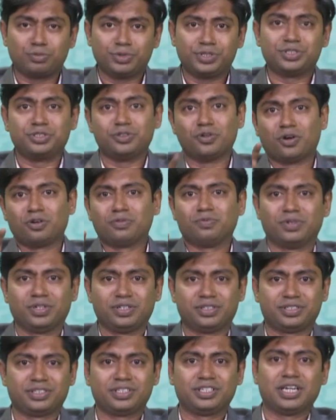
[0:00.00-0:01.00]
is your
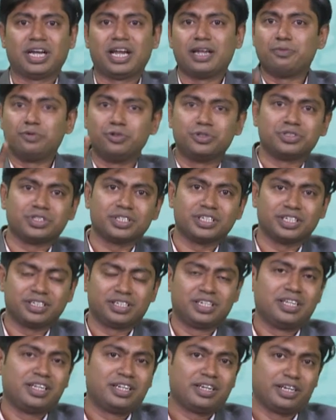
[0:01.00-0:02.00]
world. I would say,
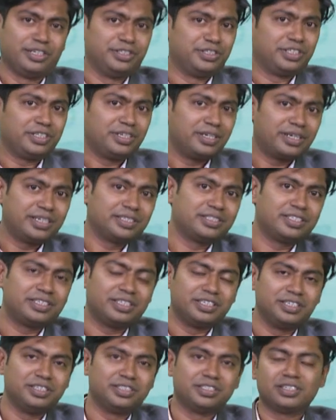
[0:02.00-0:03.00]
consider as a
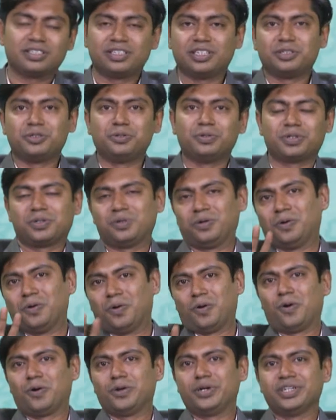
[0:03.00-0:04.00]
teacher that you are a
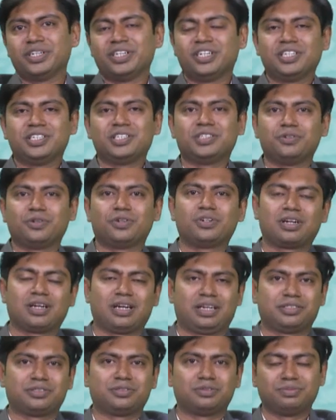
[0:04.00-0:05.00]
god to your
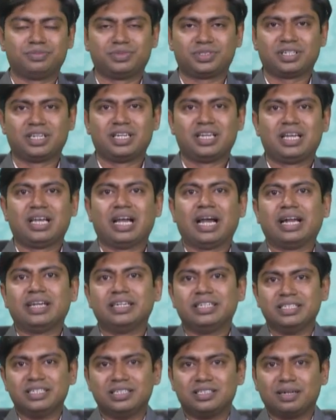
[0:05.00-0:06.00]
classrooms. And
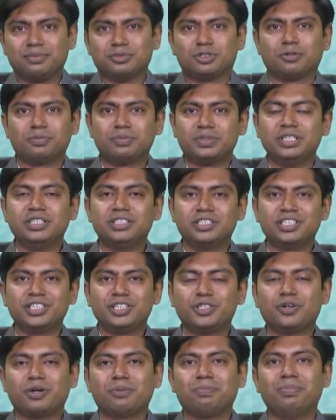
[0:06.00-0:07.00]
in terms of teaching,
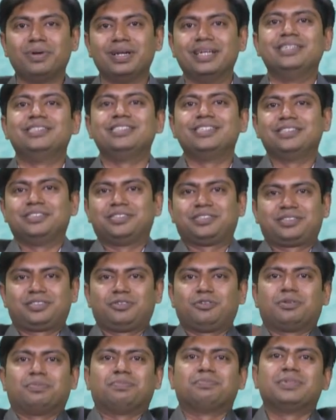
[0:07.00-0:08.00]
you are blessings.
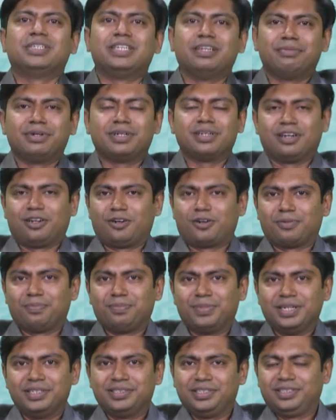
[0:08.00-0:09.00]
You are giving a lot of
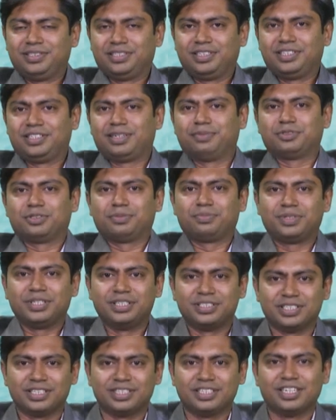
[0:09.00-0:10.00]
blessings in terms of
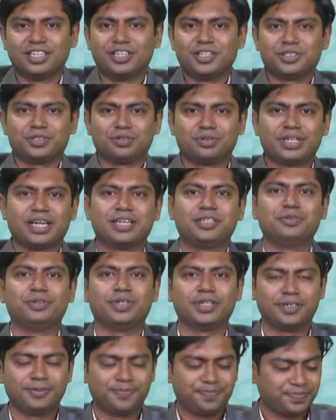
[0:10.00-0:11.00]
teaching, so
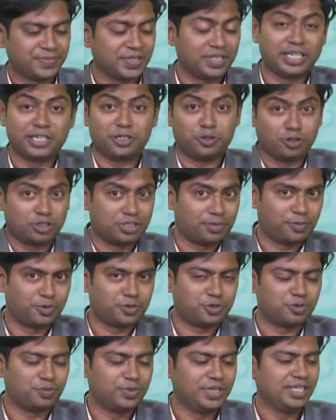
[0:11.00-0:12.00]
that you're supposed
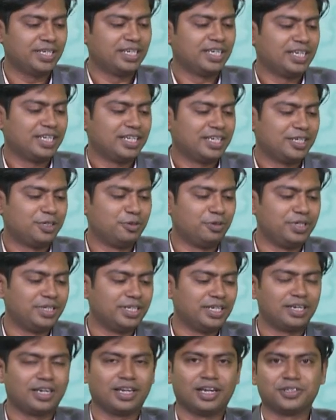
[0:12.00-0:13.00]
to be doing
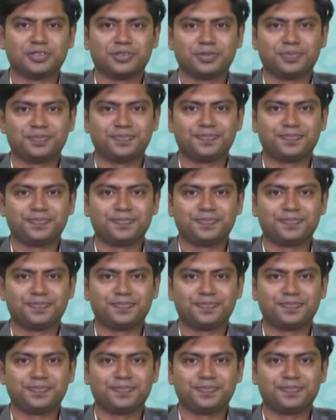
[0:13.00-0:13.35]
in classroom.